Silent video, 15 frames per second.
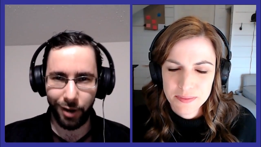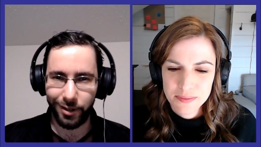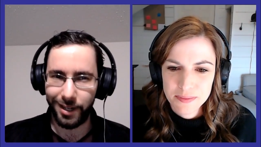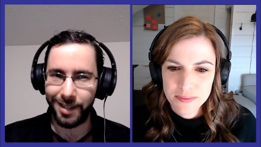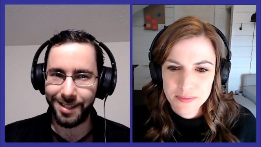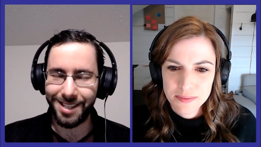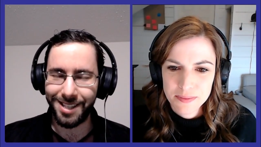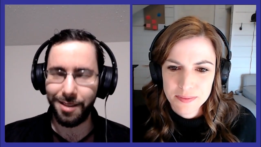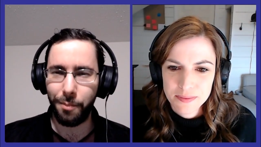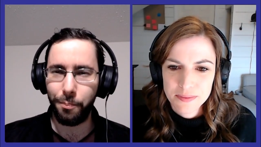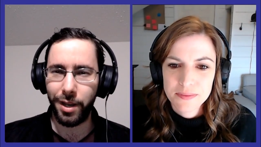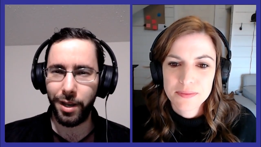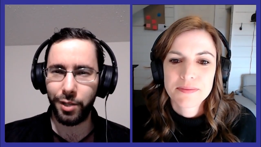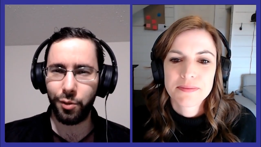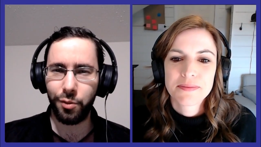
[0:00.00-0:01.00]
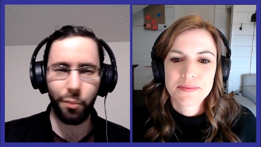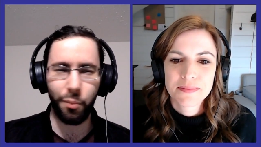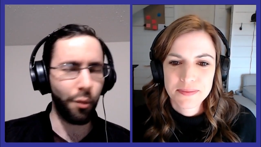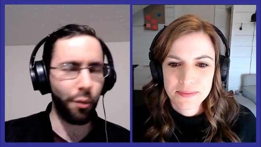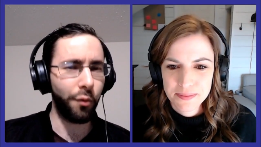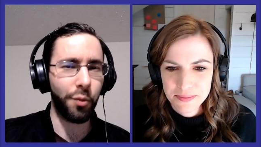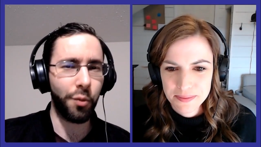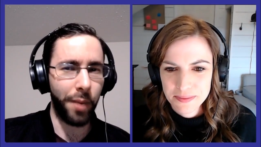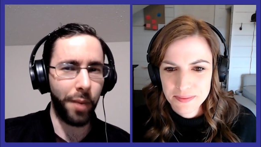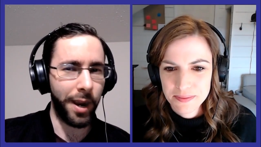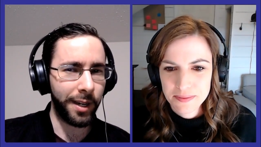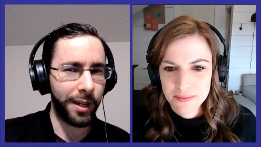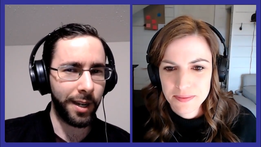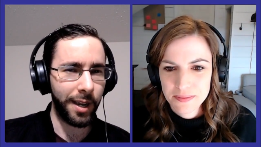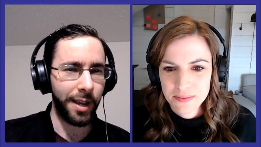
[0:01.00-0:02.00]
Speaker 1: about is this the best move to
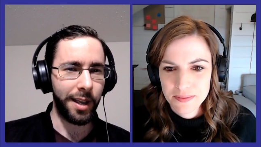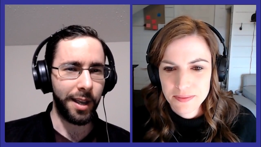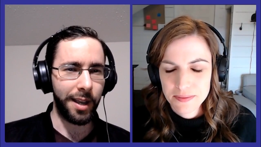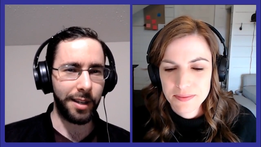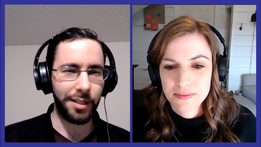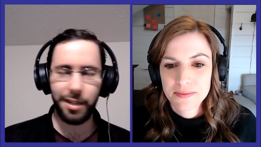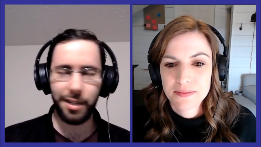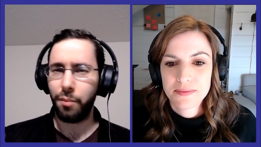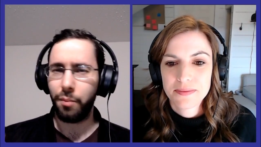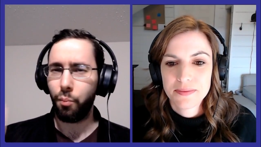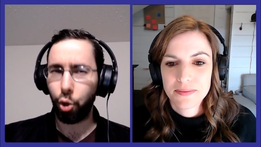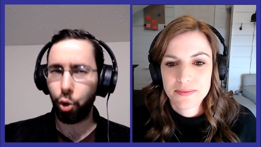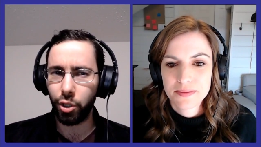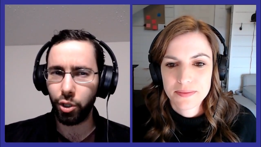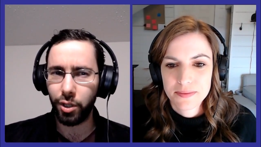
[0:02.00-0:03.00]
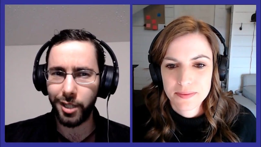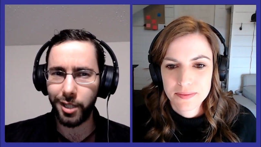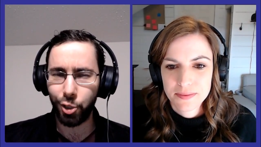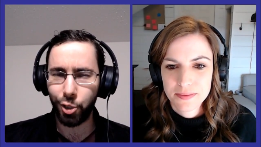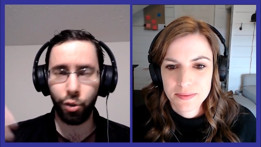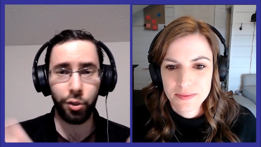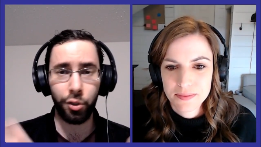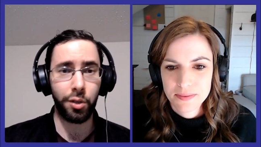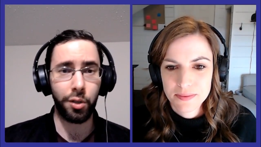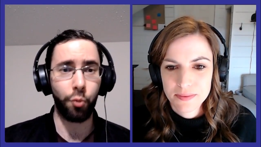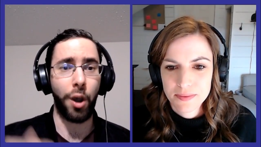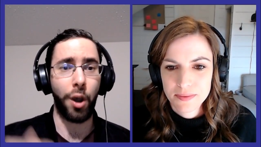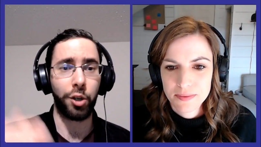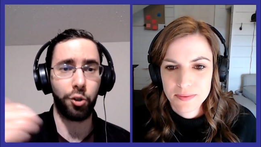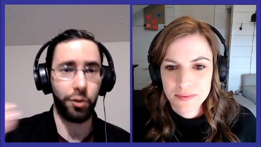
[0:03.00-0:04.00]
make? Is this an emotional decision or is
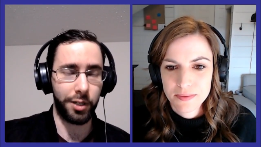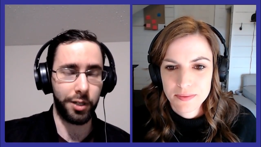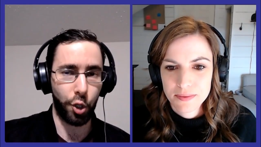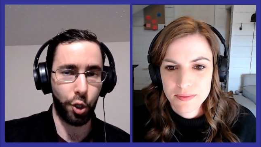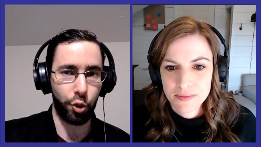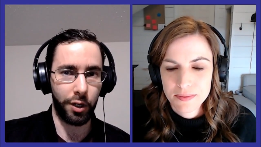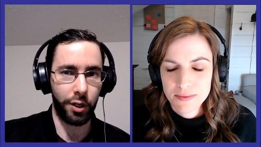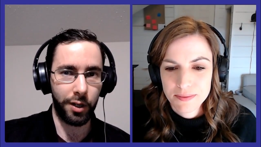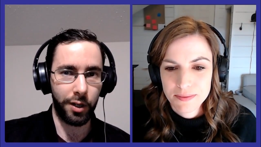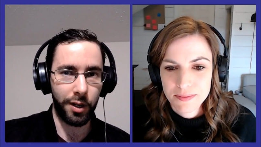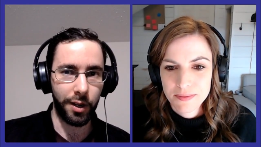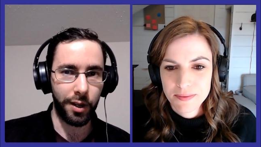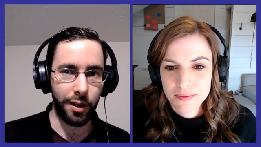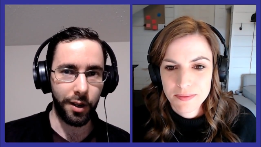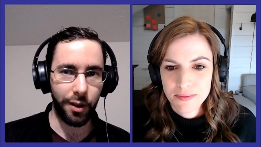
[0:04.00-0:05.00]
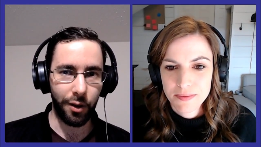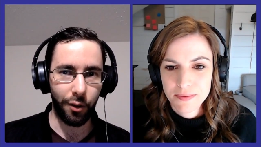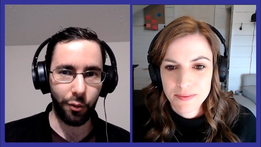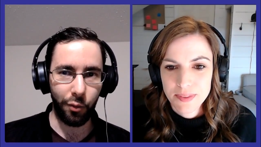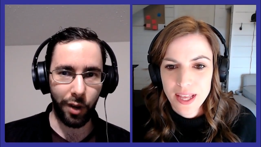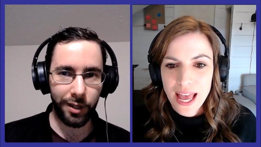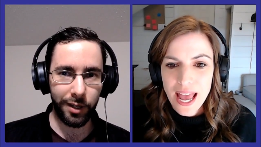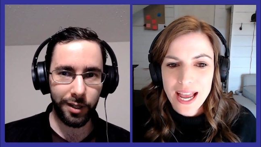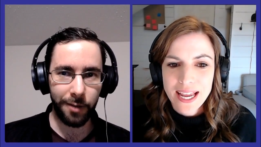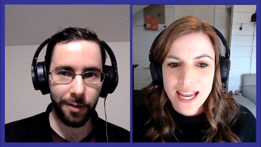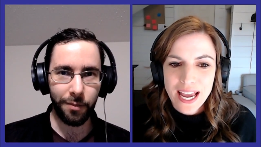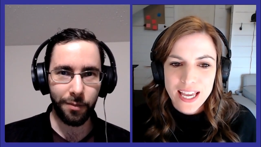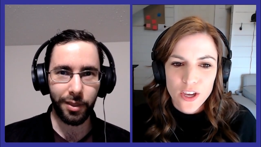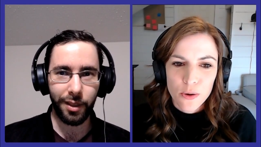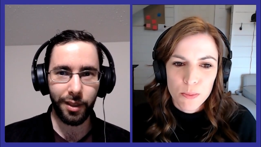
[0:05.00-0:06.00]
this a rational decision? Right? And
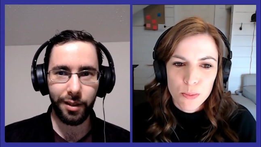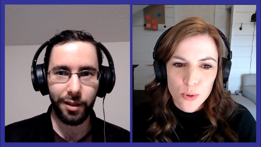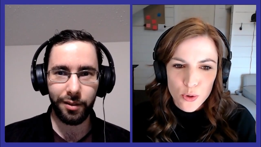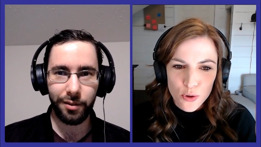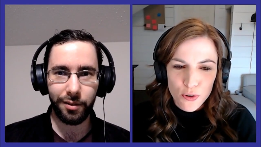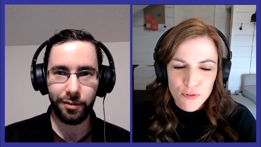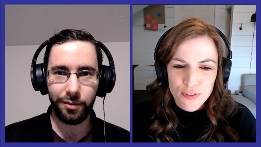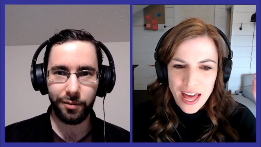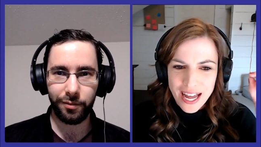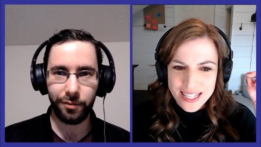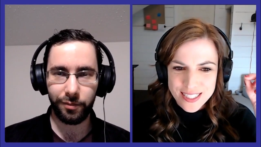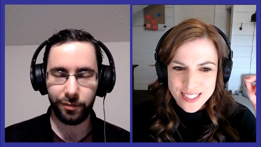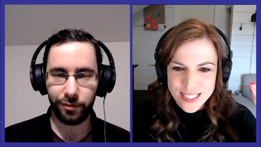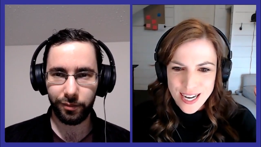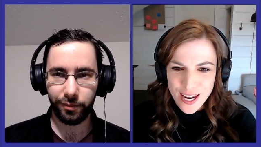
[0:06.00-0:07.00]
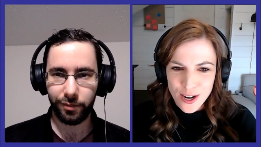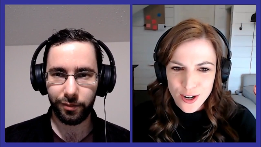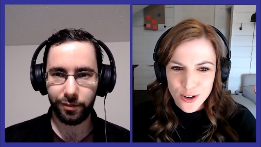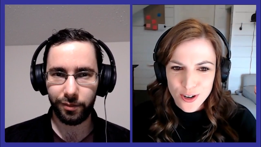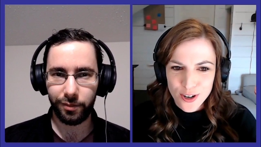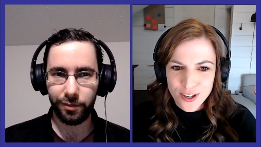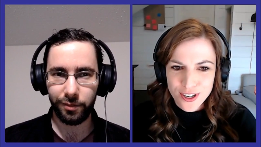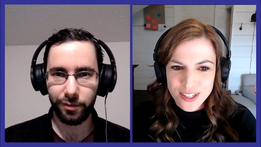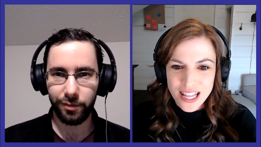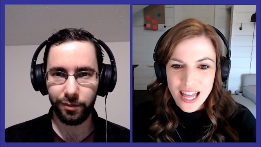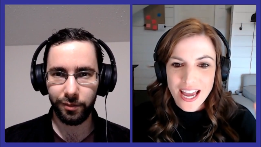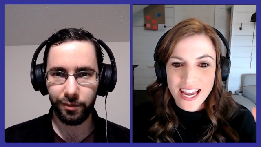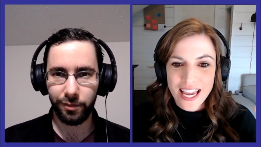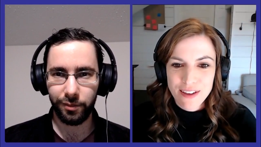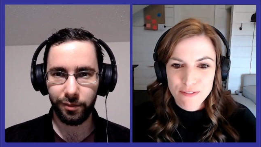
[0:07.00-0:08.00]
Speaker 2: can you move that standard?
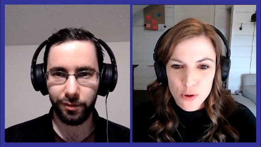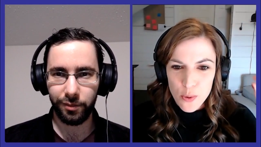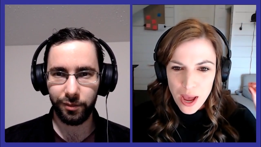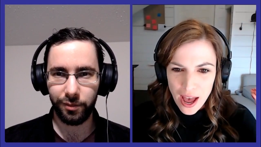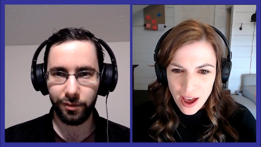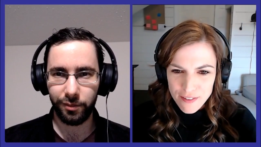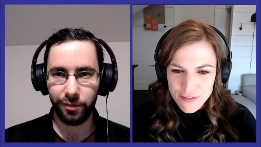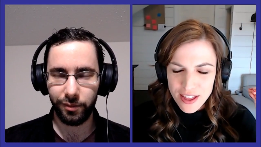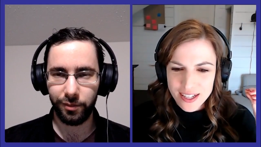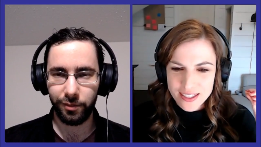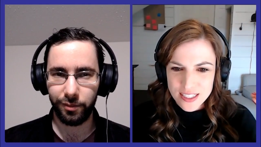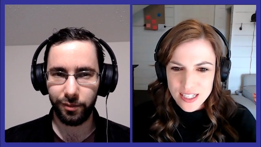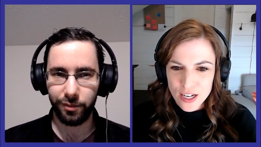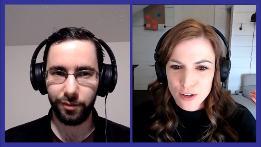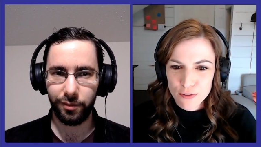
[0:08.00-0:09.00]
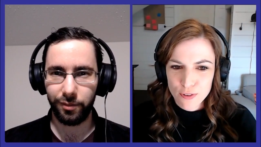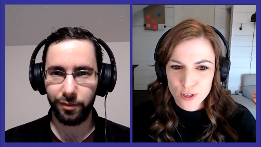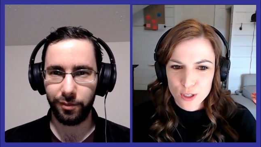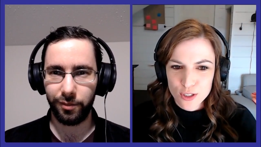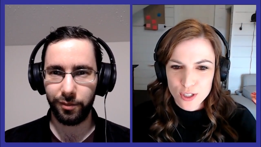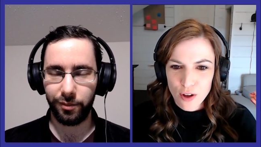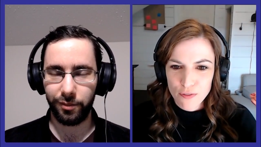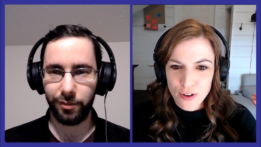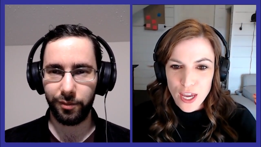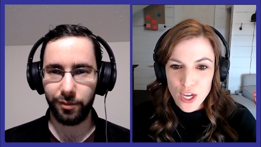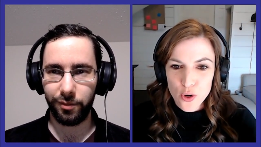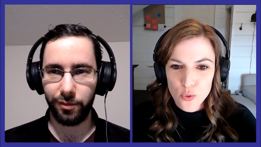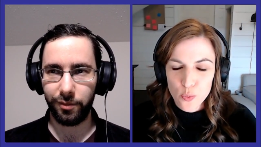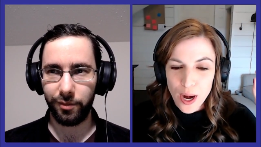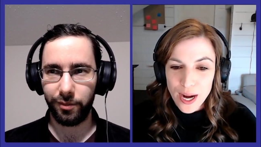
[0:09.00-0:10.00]
Like if you have that standard for yourself, can
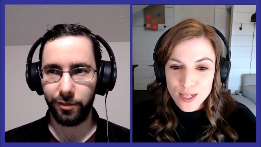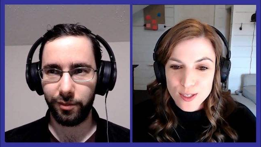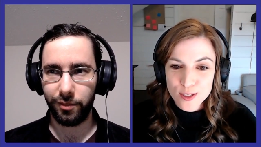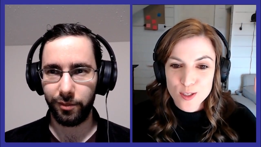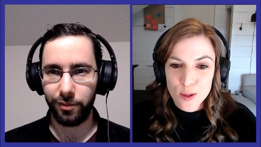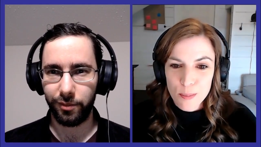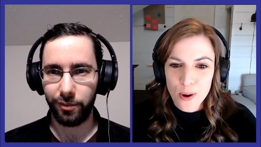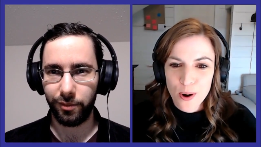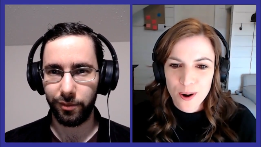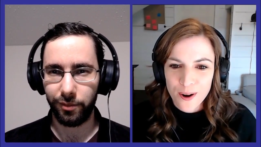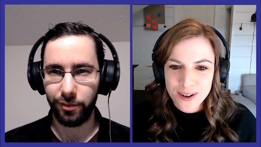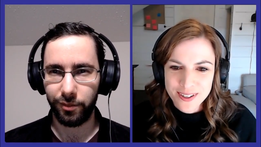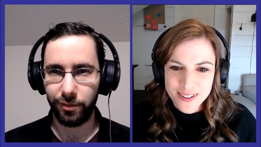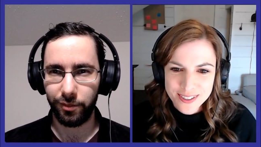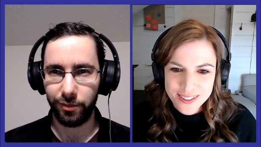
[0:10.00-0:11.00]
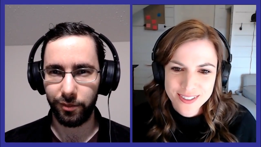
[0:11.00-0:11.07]
you raise the bar?